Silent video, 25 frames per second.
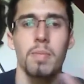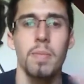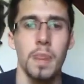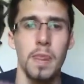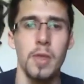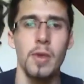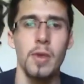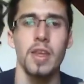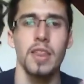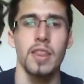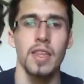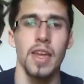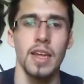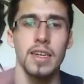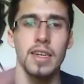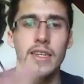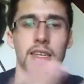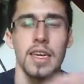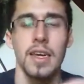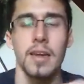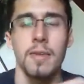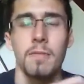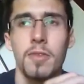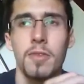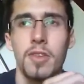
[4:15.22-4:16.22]
You get the
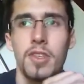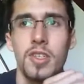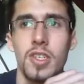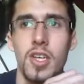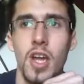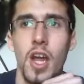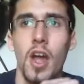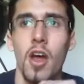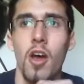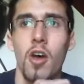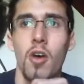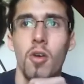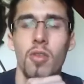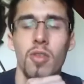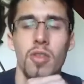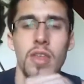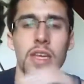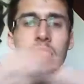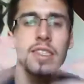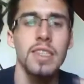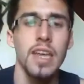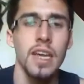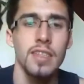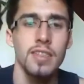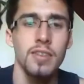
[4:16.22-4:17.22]
idea. So
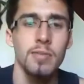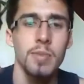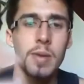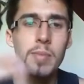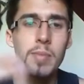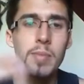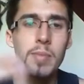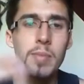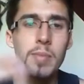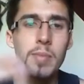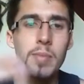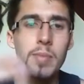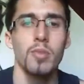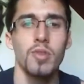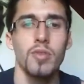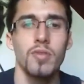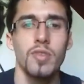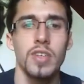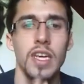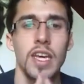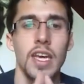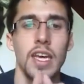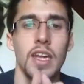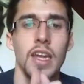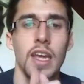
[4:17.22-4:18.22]
these kinds of people all moved
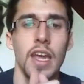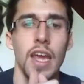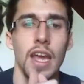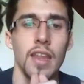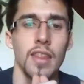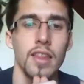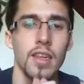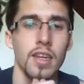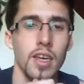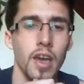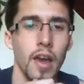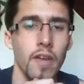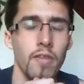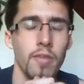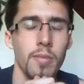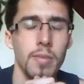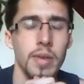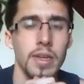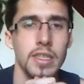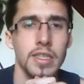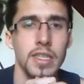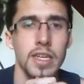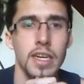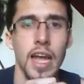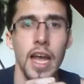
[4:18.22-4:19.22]
in, and the
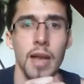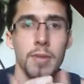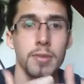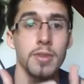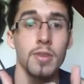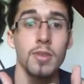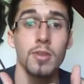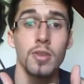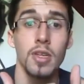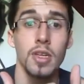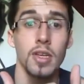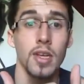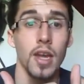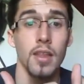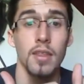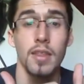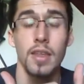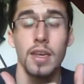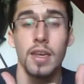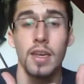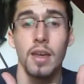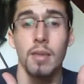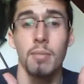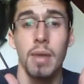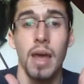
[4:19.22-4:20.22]
government did absolutely
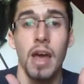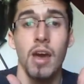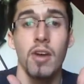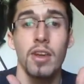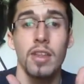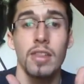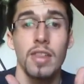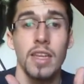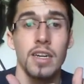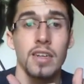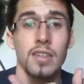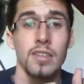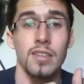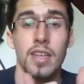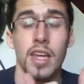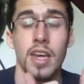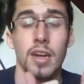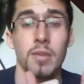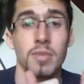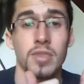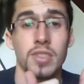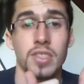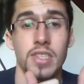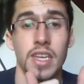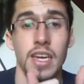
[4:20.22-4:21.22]
nothing about it. They just let
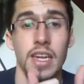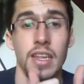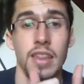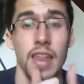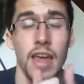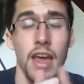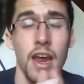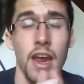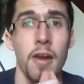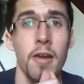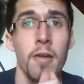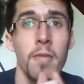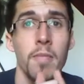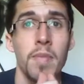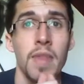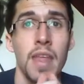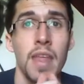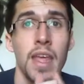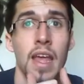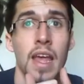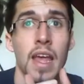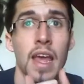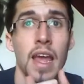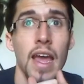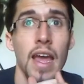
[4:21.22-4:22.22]
them sit in there.
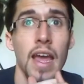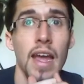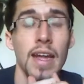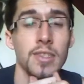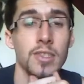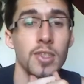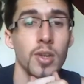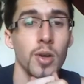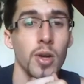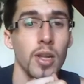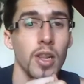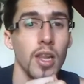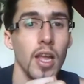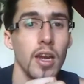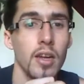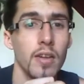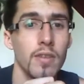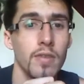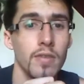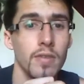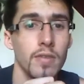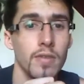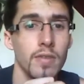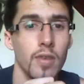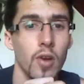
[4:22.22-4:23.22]
And so a lot
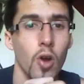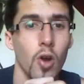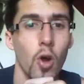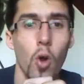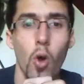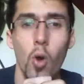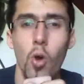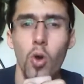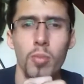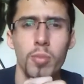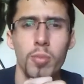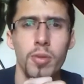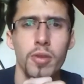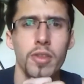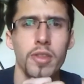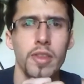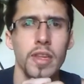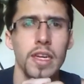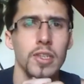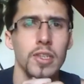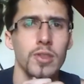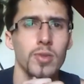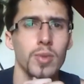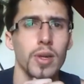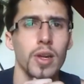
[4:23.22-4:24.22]
of horrible
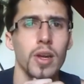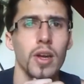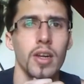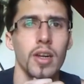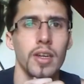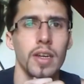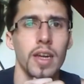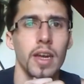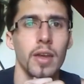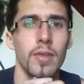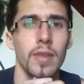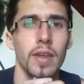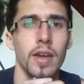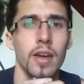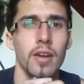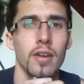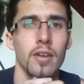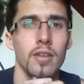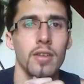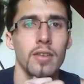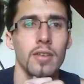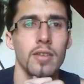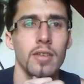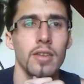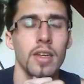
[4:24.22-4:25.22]
things went on down
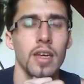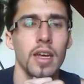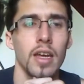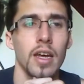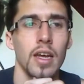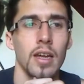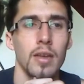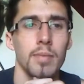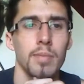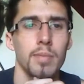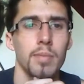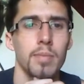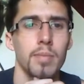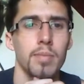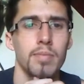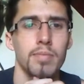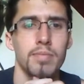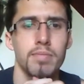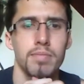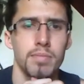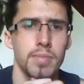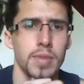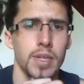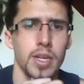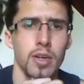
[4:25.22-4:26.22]
there.
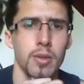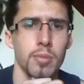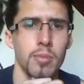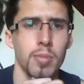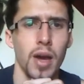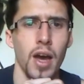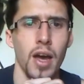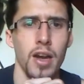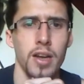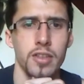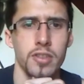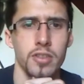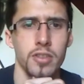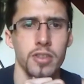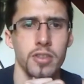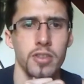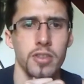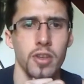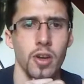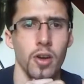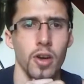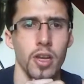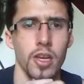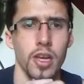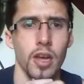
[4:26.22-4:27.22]
Bodies just
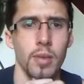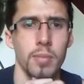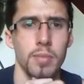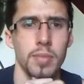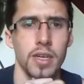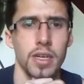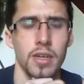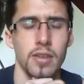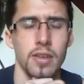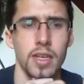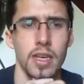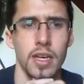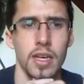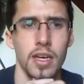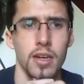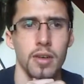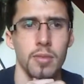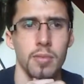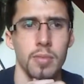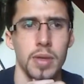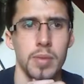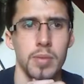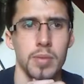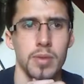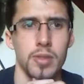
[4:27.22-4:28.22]
turning up down there,
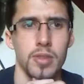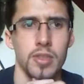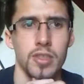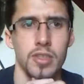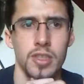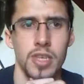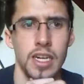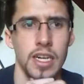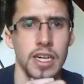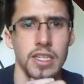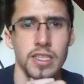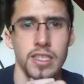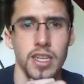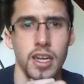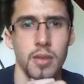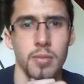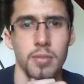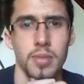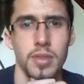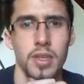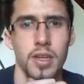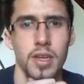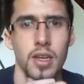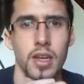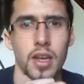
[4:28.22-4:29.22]
people just getting
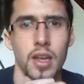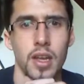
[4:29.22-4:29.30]
dumped.